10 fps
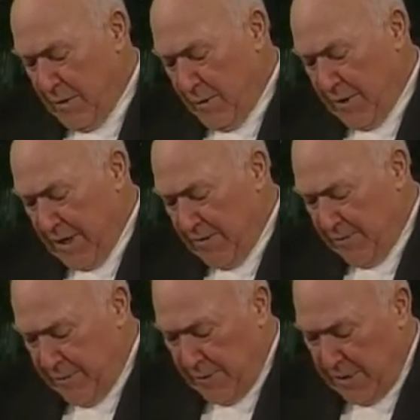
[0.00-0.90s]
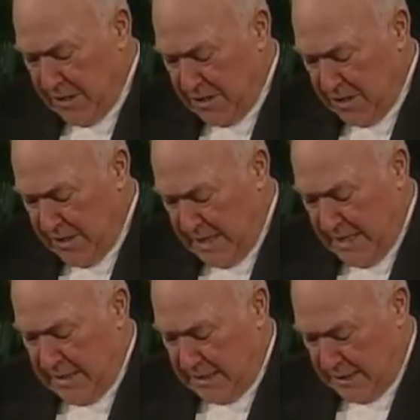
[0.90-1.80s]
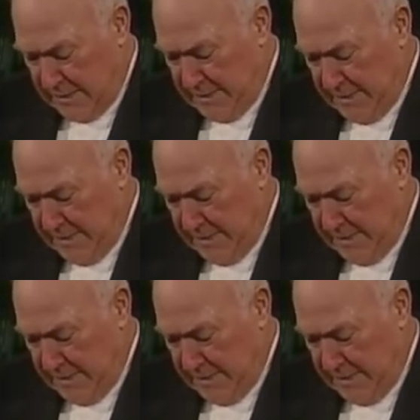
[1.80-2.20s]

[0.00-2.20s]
with a foolish nation.